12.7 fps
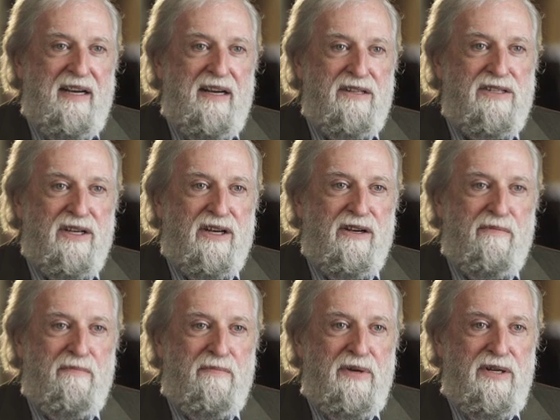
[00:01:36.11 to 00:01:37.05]
It's a
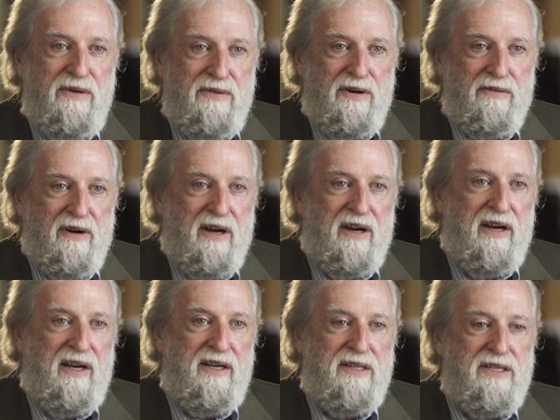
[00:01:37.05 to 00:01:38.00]

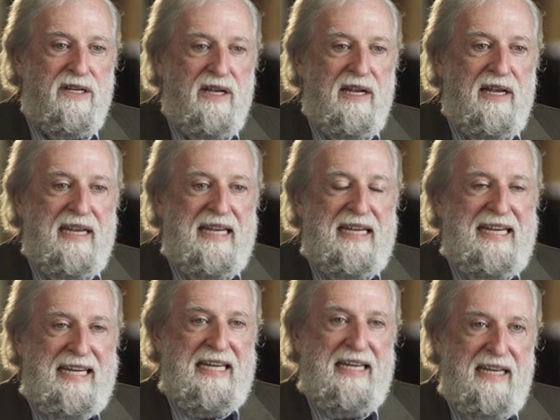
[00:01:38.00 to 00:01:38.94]
computerized
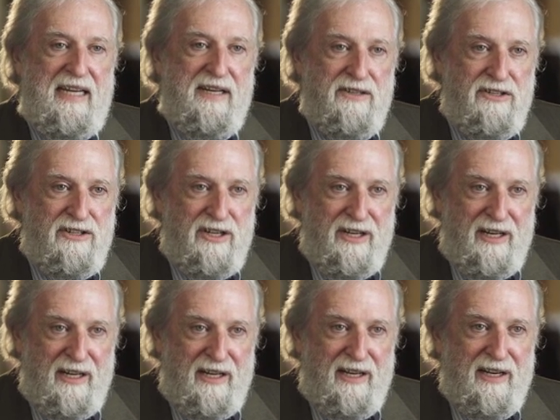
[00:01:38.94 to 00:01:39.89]

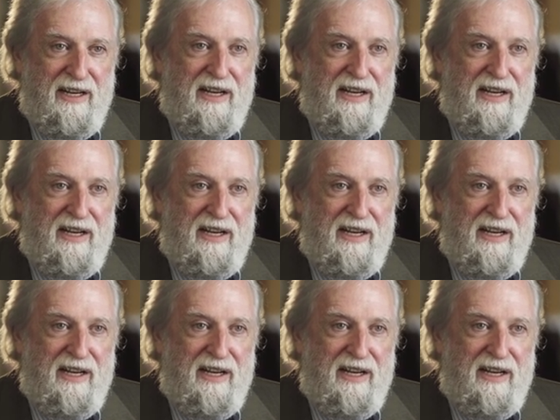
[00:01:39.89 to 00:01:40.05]
EEG.